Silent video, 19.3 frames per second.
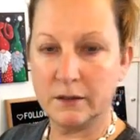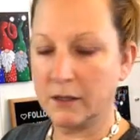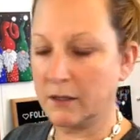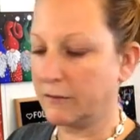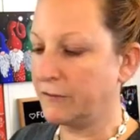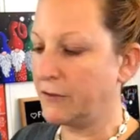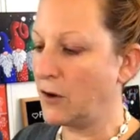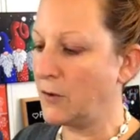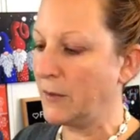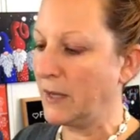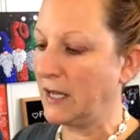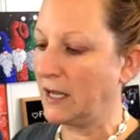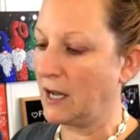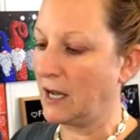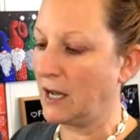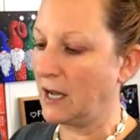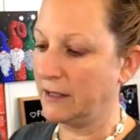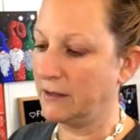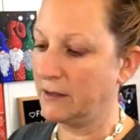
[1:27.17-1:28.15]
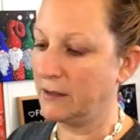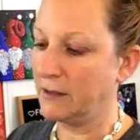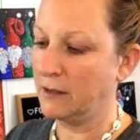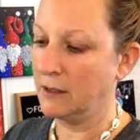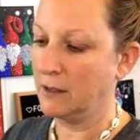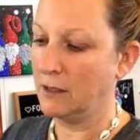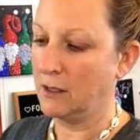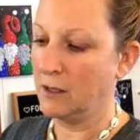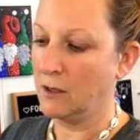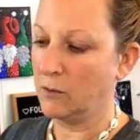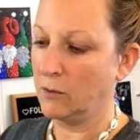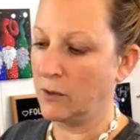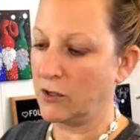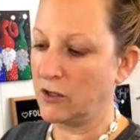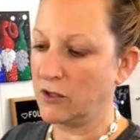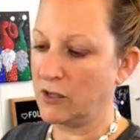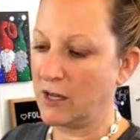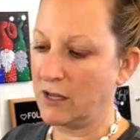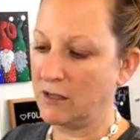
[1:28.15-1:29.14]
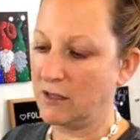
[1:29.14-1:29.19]
foamy kind, which
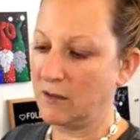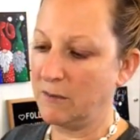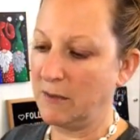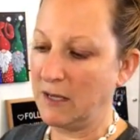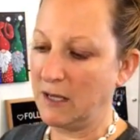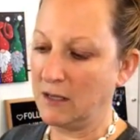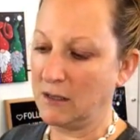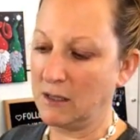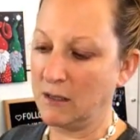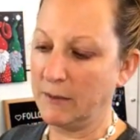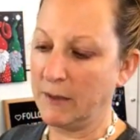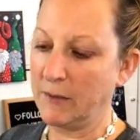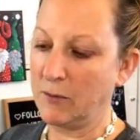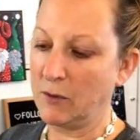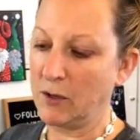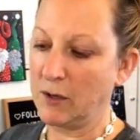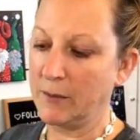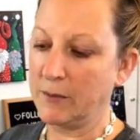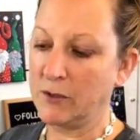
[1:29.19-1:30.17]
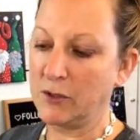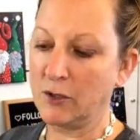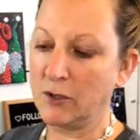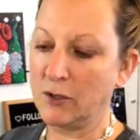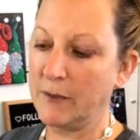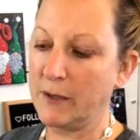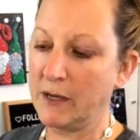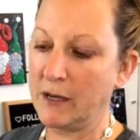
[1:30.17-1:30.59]
tend to be a little bit more absorbent,